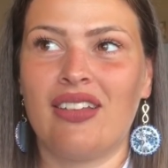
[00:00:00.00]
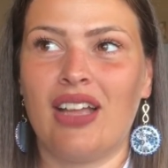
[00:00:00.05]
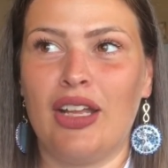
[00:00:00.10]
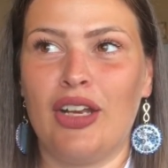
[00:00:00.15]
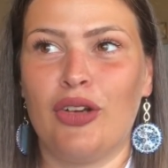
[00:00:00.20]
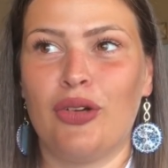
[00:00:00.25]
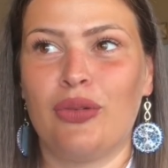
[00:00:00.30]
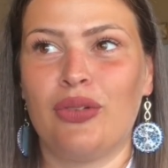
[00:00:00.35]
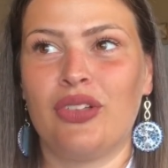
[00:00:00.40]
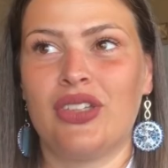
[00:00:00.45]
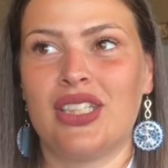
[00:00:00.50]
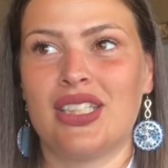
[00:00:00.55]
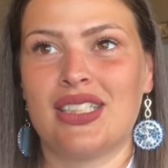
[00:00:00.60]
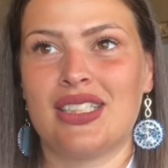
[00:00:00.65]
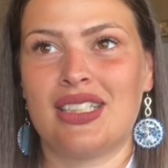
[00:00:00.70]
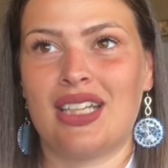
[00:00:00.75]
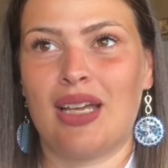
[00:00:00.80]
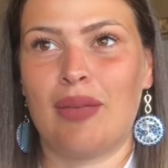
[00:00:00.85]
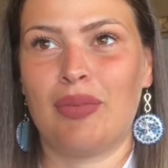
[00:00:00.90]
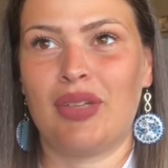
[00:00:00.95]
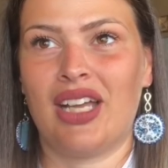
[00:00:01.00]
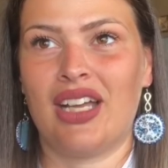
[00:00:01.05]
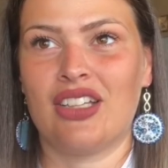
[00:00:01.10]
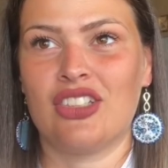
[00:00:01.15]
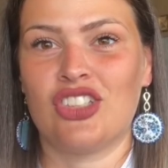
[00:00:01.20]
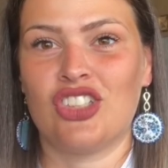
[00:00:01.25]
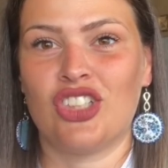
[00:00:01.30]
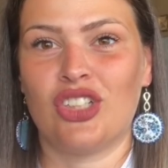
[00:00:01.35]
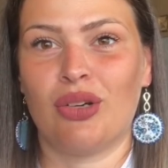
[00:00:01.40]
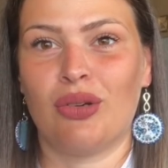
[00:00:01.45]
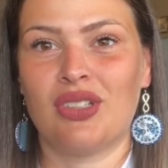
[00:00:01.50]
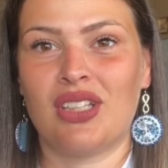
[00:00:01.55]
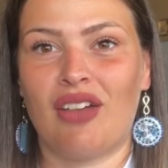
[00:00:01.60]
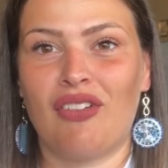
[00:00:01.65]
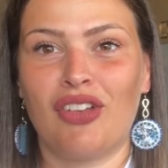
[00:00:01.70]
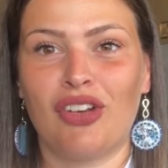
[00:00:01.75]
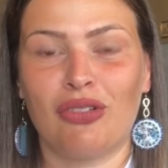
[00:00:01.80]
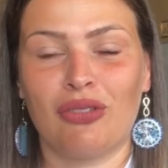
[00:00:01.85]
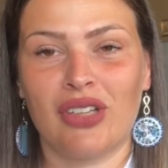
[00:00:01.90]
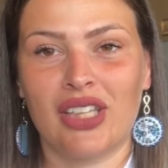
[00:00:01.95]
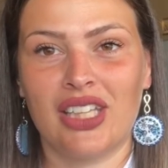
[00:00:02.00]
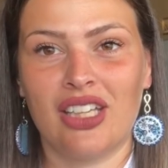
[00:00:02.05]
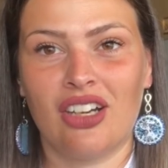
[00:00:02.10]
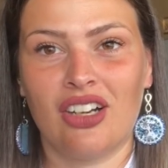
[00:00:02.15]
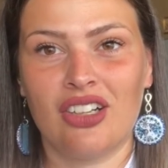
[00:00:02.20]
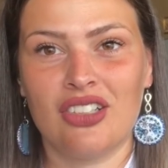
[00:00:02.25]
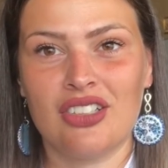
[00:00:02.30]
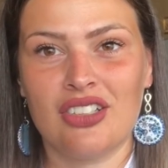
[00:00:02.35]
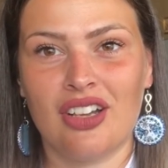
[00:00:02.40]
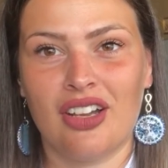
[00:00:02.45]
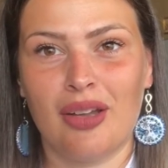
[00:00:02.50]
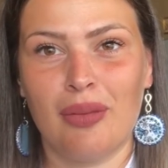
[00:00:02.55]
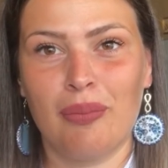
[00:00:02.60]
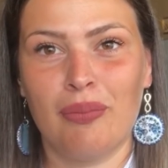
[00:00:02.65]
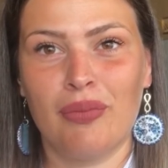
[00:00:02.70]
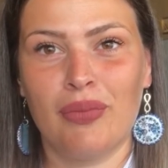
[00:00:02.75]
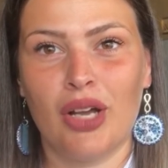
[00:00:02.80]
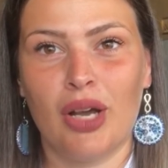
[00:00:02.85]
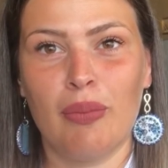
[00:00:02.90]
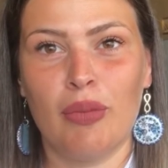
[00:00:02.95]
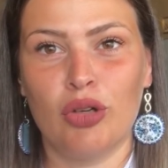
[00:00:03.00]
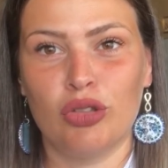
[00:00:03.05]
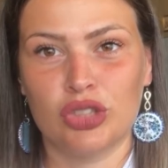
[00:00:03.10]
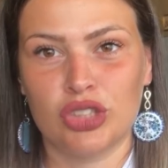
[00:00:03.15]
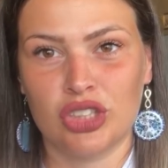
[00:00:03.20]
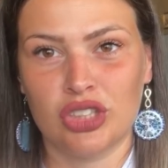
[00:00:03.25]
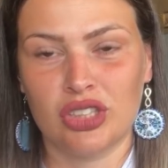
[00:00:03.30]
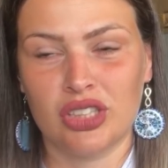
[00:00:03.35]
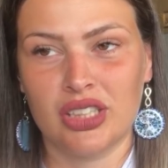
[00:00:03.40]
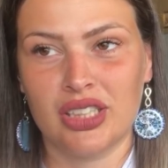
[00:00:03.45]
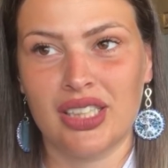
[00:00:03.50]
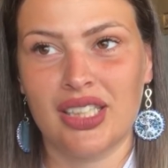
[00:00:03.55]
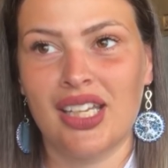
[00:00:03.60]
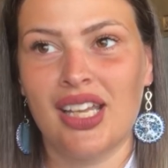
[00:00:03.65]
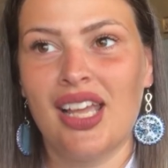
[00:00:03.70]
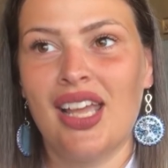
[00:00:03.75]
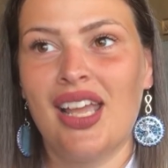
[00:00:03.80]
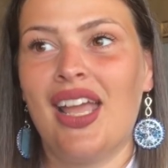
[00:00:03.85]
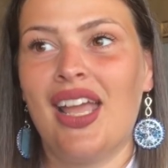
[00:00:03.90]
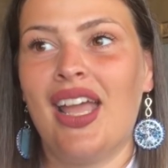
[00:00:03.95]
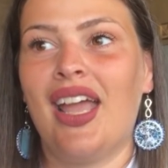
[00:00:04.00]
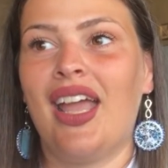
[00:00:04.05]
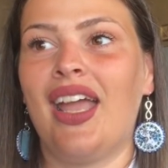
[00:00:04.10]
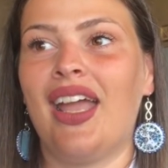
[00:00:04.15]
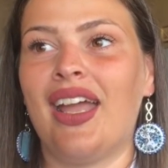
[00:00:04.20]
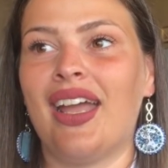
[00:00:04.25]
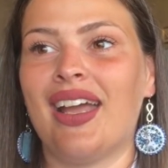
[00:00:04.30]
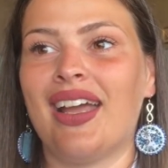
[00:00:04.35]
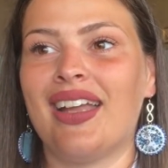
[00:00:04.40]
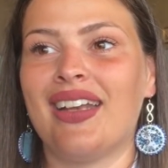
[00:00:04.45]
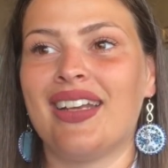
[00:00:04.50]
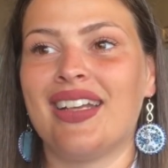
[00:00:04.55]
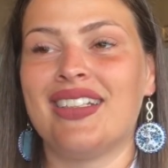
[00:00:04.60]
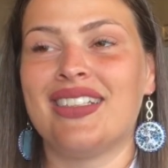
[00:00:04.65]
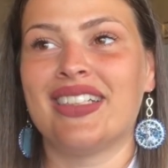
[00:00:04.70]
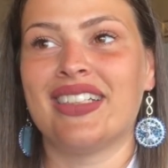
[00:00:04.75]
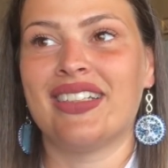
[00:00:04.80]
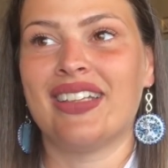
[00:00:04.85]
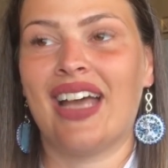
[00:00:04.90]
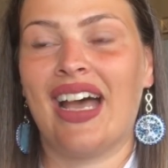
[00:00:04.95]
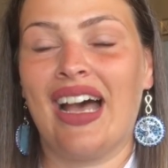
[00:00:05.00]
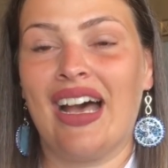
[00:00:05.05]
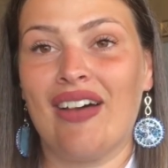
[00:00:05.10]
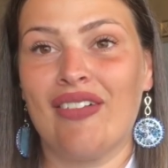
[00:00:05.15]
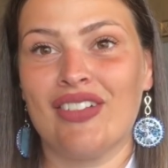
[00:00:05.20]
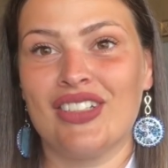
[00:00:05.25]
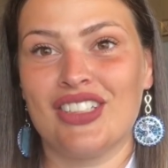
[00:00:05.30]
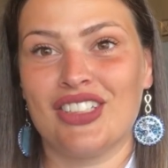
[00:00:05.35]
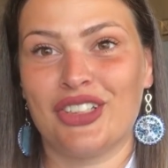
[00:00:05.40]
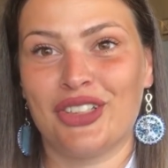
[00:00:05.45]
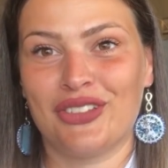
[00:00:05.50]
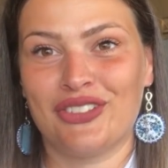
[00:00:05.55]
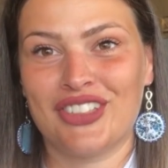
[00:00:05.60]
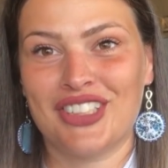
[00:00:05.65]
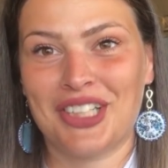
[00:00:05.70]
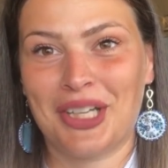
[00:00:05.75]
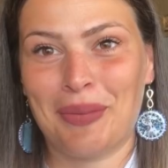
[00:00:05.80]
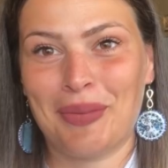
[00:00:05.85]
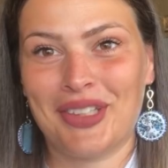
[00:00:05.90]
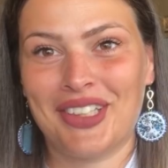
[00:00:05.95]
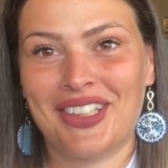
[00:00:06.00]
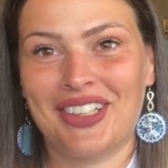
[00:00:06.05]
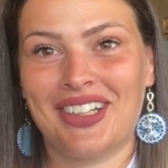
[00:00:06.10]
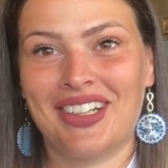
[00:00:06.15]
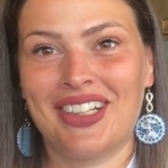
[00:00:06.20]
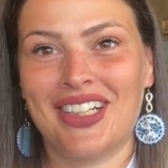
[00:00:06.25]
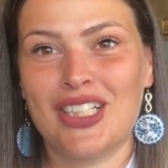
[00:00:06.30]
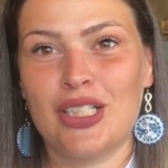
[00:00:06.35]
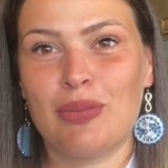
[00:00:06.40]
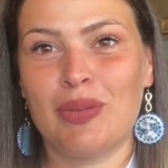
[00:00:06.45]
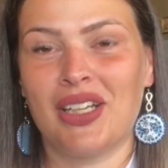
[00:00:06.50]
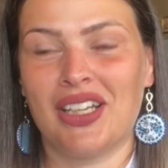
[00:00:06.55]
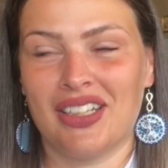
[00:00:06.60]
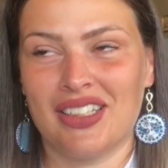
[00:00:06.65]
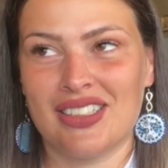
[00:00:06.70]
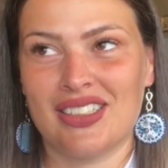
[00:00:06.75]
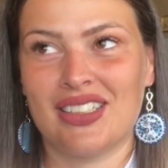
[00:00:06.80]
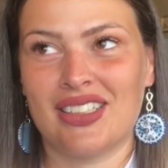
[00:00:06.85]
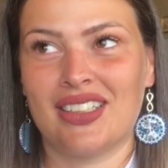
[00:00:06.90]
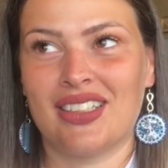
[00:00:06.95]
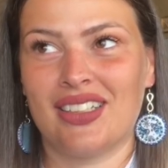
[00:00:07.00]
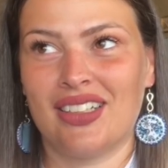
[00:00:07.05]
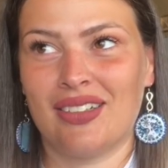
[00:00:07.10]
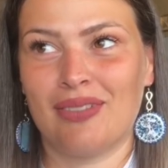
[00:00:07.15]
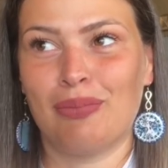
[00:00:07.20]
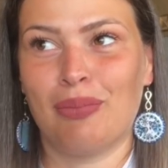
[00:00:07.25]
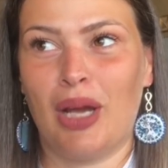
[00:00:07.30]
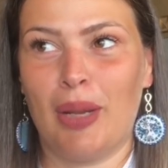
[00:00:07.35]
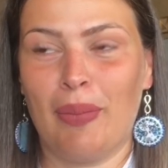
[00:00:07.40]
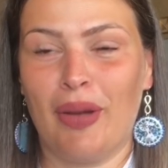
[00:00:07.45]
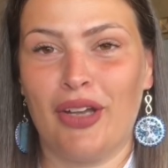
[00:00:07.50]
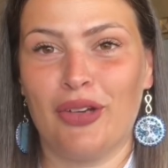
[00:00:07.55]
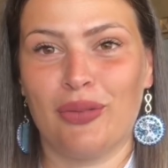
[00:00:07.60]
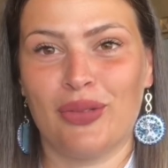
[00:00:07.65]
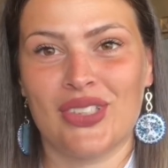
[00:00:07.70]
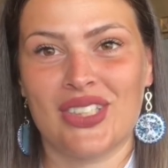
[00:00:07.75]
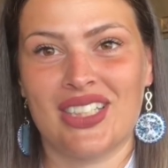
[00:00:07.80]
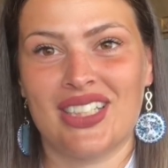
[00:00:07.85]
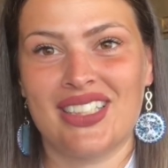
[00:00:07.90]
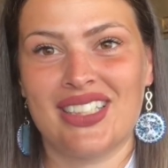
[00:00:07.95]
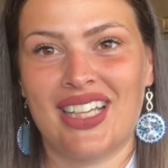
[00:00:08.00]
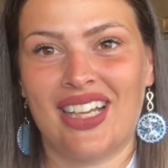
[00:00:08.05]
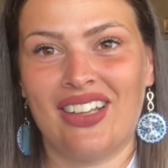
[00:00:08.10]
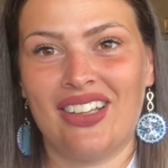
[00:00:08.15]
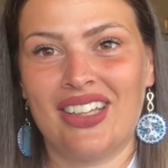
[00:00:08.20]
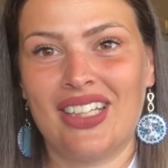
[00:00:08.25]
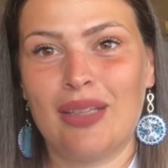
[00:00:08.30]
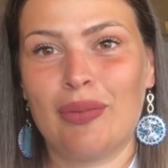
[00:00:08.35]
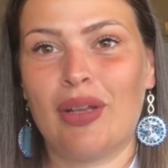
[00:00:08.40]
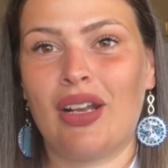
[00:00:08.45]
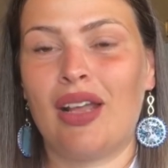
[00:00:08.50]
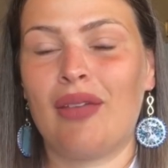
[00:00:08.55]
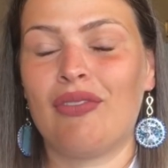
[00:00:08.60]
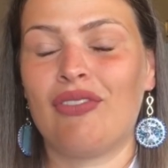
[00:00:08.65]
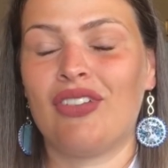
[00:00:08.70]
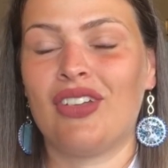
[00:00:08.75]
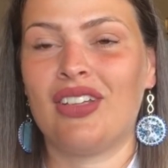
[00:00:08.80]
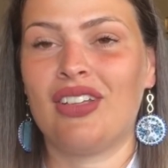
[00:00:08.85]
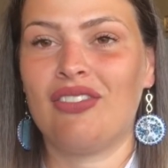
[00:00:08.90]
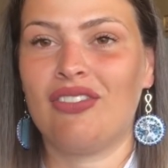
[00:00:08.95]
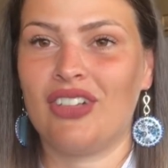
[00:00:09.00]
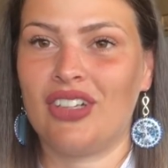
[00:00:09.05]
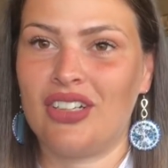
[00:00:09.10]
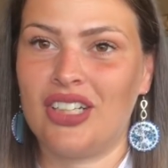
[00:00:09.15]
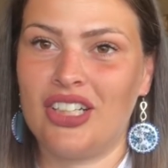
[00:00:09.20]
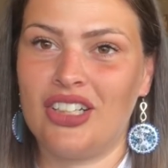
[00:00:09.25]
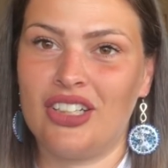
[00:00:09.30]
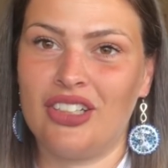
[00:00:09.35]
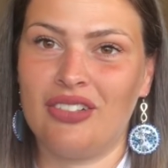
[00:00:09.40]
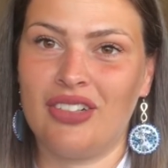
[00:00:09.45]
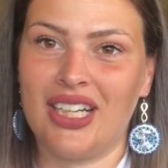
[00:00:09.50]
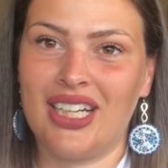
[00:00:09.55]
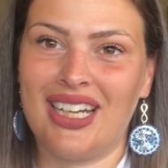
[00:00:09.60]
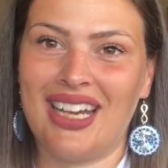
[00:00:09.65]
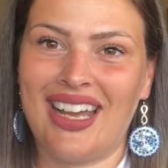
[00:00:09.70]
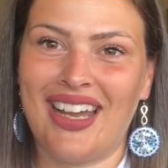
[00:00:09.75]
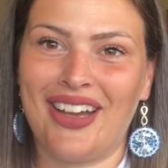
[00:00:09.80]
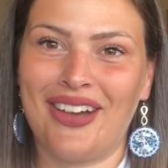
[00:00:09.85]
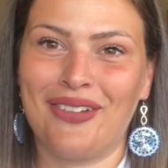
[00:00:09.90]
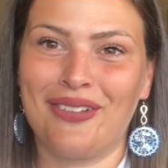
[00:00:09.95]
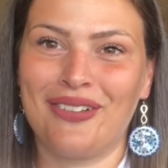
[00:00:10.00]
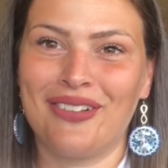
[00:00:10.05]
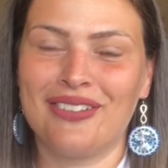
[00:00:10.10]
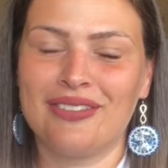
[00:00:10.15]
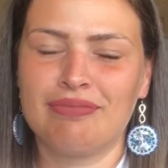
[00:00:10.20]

I know this time last year I was having a really hard time emotionally, and I didn't have as good of a time at the cottage because my mind wasn't as healthy, but I'm feeling very good right now.